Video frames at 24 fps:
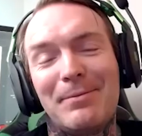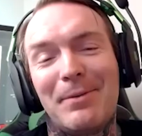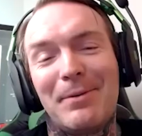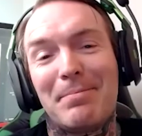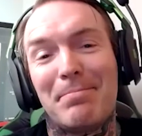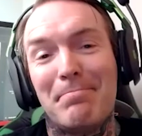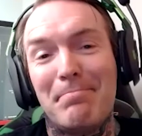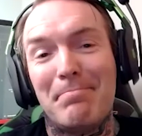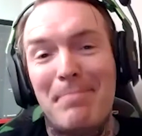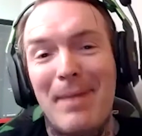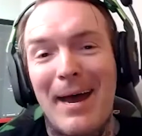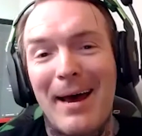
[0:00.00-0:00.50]
with
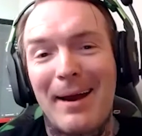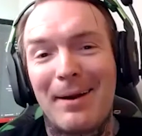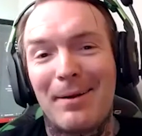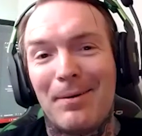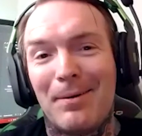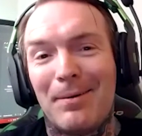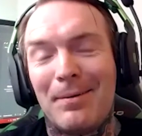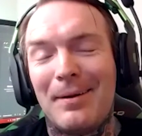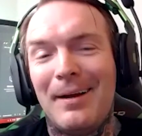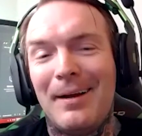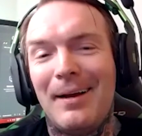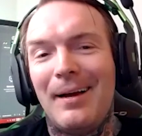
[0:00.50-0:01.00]

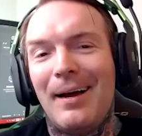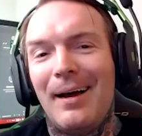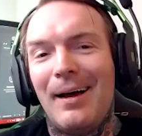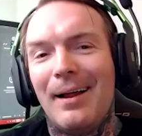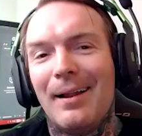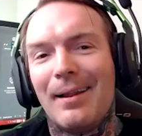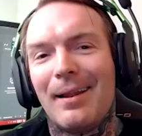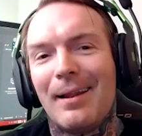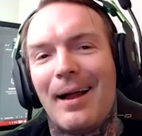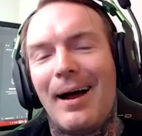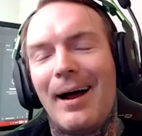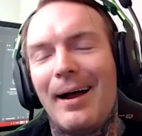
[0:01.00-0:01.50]
metal,
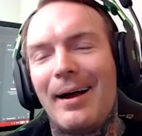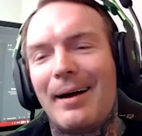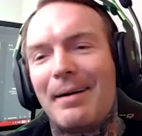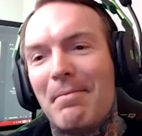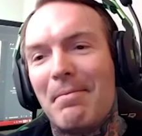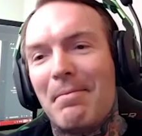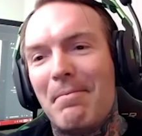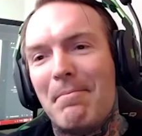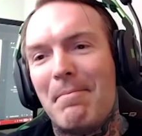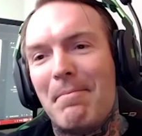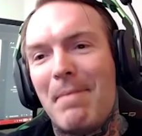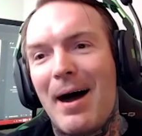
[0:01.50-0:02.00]
like,
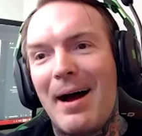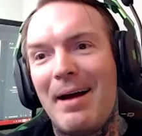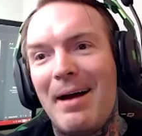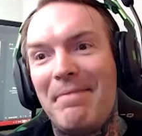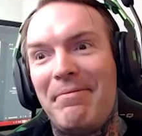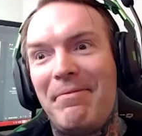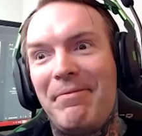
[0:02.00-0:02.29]
my